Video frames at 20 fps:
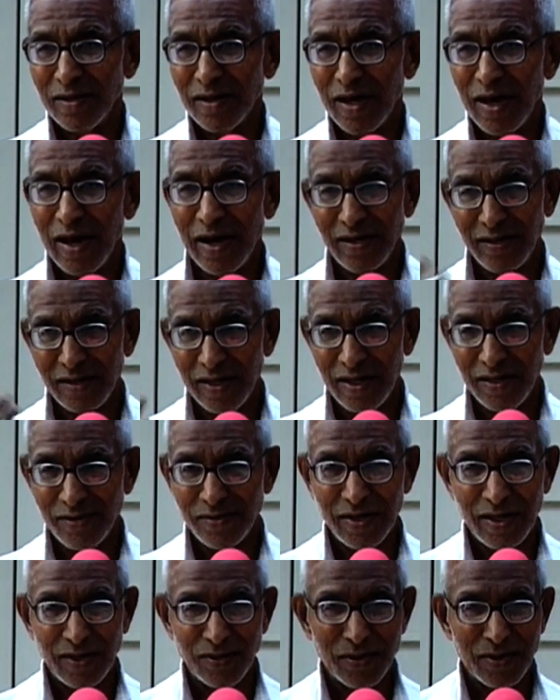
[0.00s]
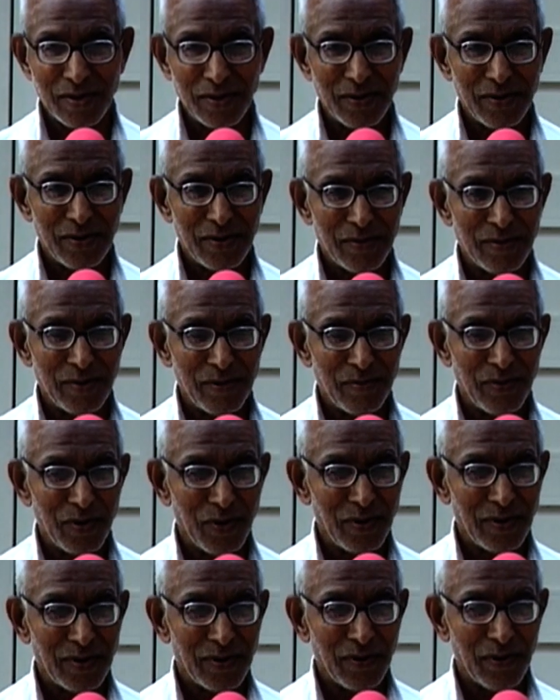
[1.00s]
And there is a
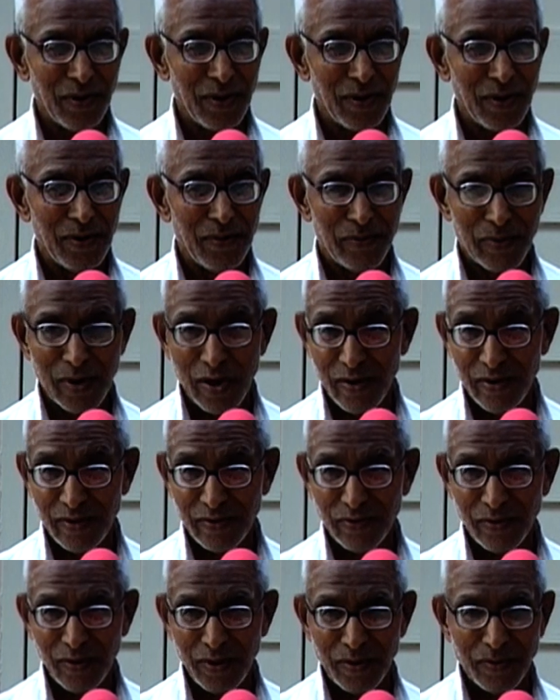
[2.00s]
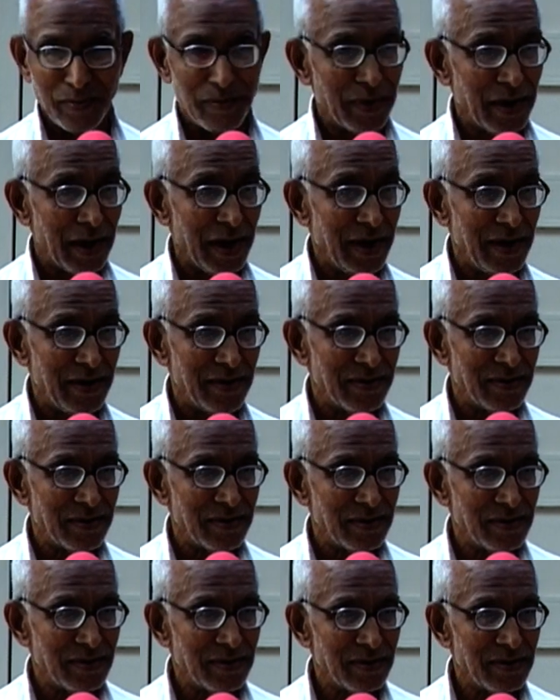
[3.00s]
beautiful, powerful brain.
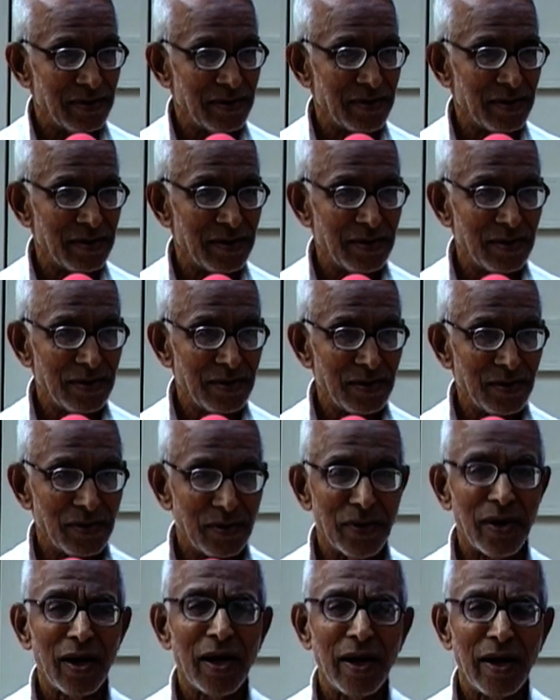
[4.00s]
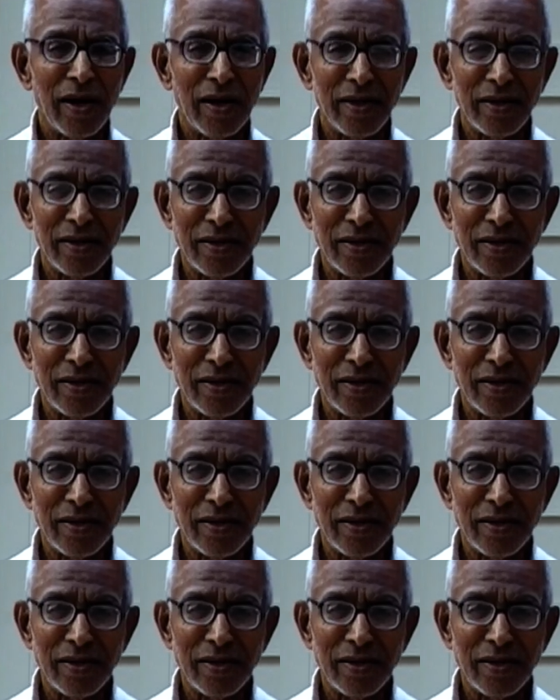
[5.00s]
Why?